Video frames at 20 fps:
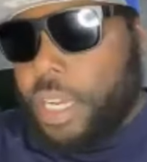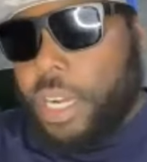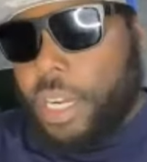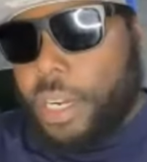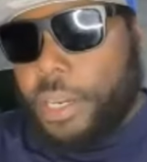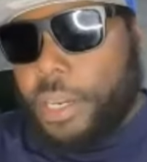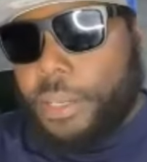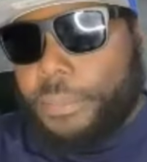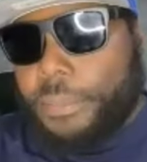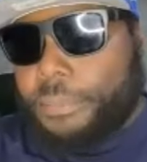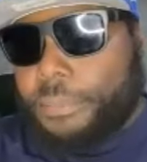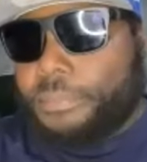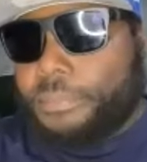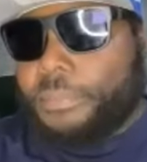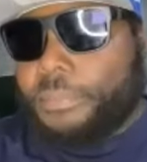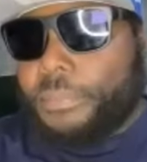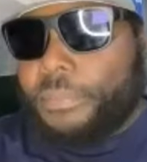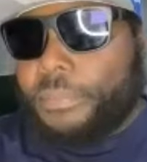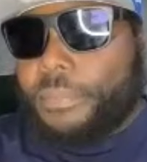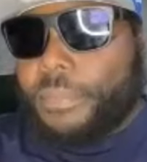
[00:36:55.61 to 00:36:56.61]
Um,
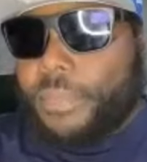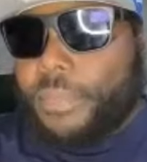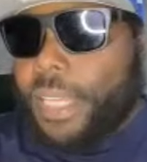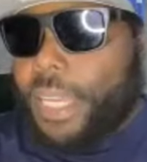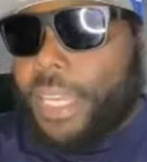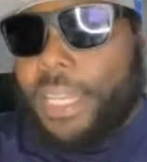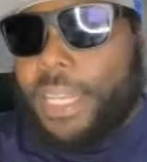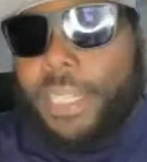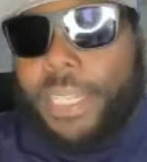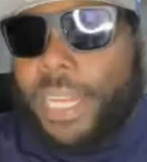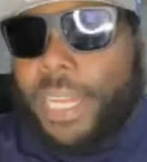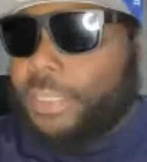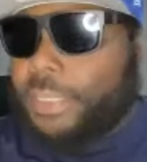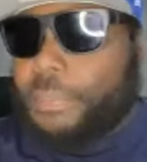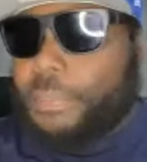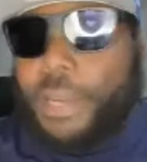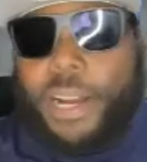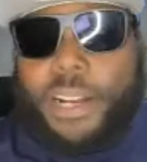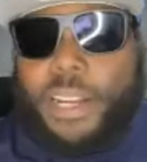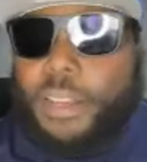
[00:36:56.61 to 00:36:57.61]
and that's
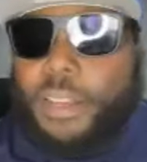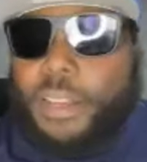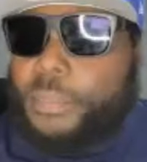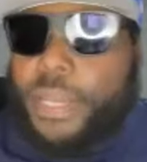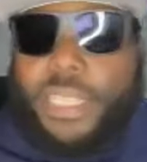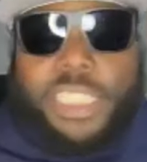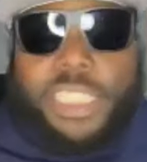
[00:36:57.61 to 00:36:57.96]
about it, man.